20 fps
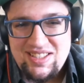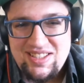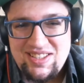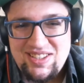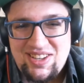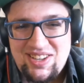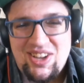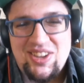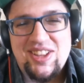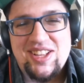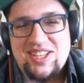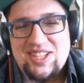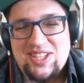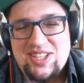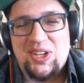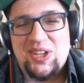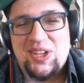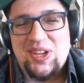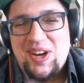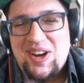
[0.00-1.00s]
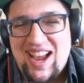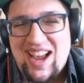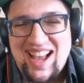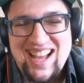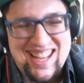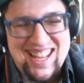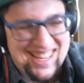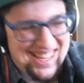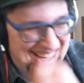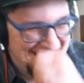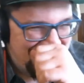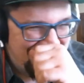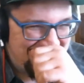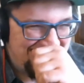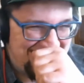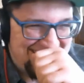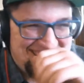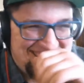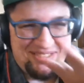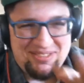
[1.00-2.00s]
Oh, that stole your hat.
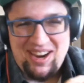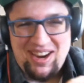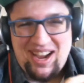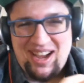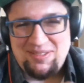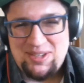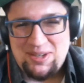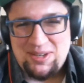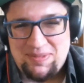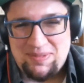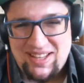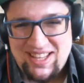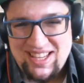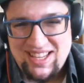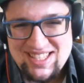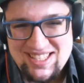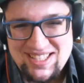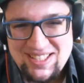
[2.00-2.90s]
They robbed your place.